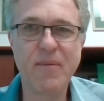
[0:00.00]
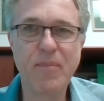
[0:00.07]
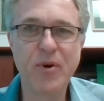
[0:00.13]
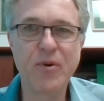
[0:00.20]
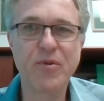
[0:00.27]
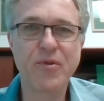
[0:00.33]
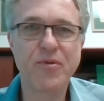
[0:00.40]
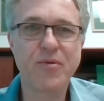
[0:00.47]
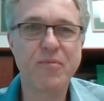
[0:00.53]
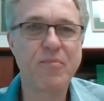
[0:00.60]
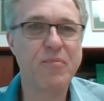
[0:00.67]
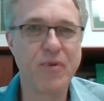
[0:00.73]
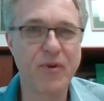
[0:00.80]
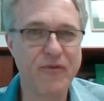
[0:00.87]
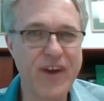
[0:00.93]
both
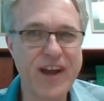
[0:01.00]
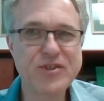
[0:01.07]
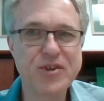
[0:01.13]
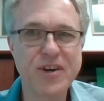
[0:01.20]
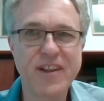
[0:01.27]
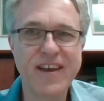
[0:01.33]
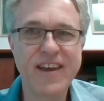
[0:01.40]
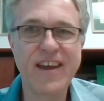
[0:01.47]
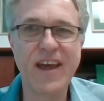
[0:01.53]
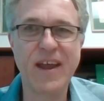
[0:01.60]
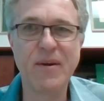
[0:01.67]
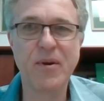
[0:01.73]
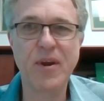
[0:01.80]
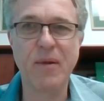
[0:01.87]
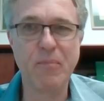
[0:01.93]
professionally
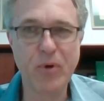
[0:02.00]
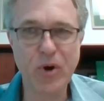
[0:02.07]
and